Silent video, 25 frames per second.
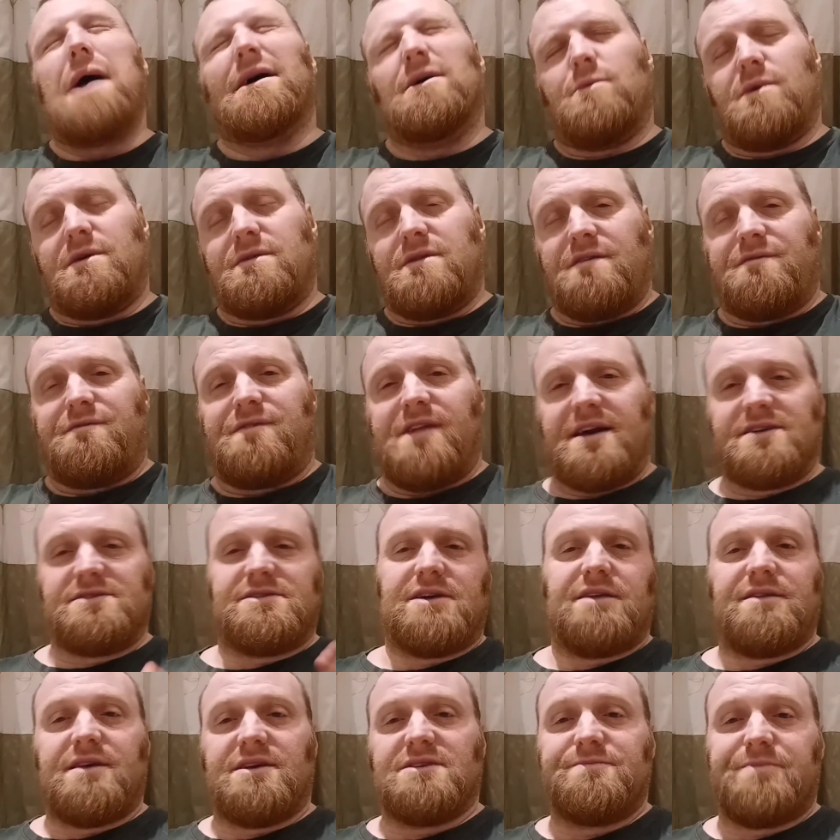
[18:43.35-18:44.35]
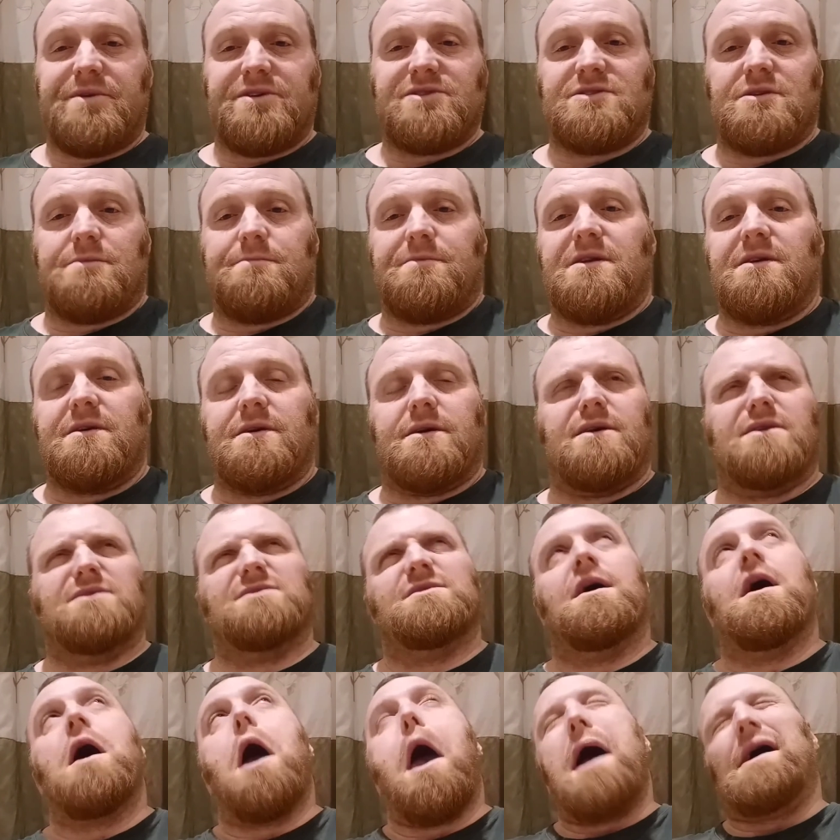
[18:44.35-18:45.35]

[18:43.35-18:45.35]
when they flash out their special abilities,